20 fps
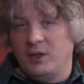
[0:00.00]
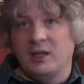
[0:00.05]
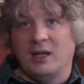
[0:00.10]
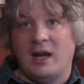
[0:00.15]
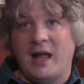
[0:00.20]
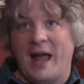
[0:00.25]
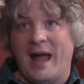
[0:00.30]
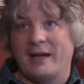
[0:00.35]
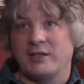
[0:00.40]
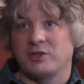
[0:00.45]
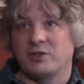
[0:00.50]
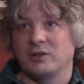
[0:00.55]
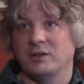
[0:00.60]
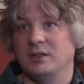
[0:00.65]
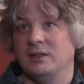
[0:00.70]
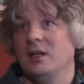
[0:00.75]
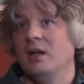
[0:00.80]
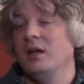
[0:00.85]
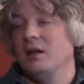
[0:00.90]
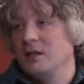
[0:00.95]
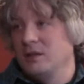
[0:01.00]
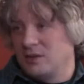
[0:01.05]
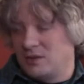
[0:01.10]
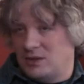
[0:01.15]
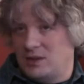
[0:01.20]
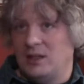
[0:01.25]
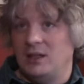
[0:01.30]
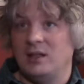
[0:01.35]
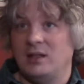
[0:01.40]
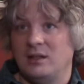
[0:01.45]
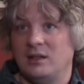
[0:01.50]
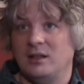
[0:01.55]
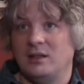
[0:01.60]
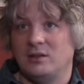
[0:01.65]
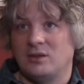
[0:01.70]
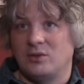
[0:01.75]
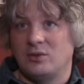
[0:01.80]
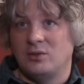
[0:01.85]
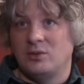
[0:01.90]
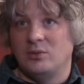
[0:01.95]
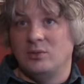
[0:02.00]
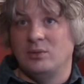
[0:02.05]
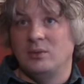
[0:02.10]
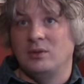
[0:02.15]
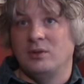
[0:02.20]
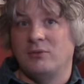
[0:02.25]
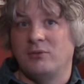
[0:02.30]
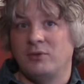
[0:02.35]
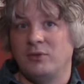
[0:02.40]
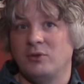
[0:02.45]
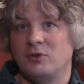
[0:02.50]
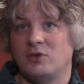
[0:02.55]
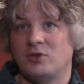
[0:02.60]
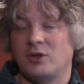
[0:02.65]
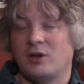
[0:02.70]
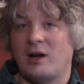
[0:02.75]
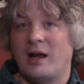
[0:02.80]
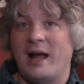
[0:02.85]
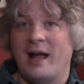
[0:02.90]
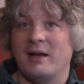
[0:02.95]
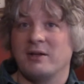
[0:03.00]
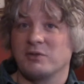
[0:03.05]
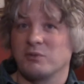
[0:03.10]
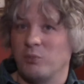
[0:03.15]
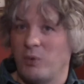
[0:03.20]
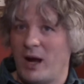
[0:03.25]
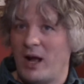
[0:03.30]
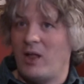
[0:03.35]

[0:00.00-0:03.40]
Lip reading: We can actually see into the future as